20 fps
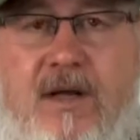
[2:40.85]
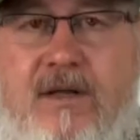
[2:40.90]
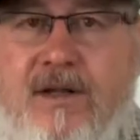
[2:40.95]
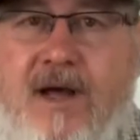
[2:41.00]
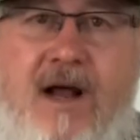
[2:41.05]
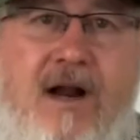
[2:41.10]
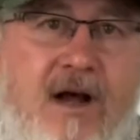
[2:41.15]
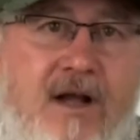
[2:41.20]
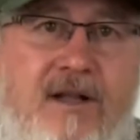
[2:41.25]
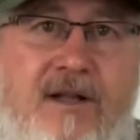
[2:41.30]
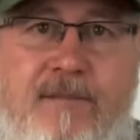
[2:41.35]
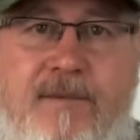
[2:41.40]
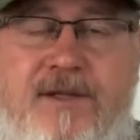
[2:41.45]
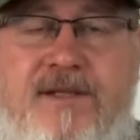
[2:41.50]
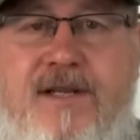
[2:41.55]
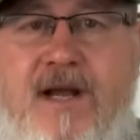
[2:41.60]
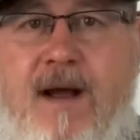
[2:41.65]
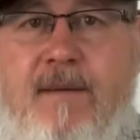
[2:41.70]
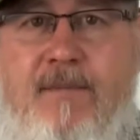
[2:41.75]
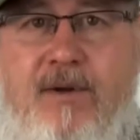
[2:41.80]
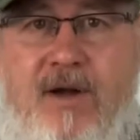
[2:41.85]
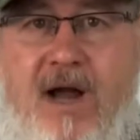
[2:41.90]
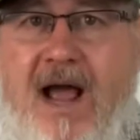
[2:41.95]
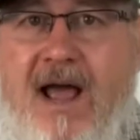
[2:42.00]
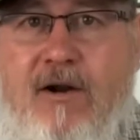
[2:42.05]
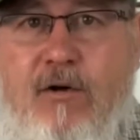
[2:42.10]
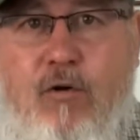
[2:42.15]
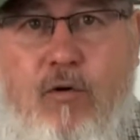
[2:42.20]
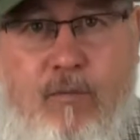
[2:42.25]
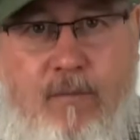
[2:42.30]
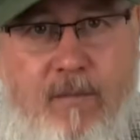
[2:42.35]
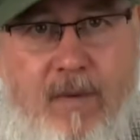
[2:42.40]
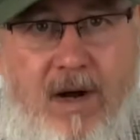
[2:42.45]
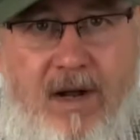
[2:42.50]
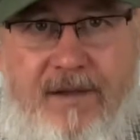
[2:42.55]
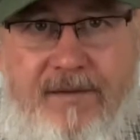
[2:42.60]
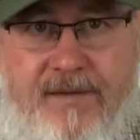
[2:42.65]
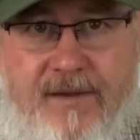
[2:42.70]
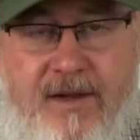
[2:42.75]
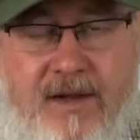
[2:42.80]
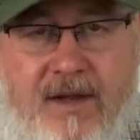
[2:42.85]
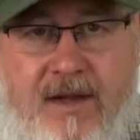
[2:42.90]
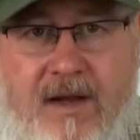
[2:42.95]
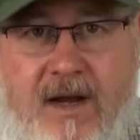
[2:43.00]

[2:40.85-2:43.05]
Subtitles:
Not unlimited time, but I had a whole month.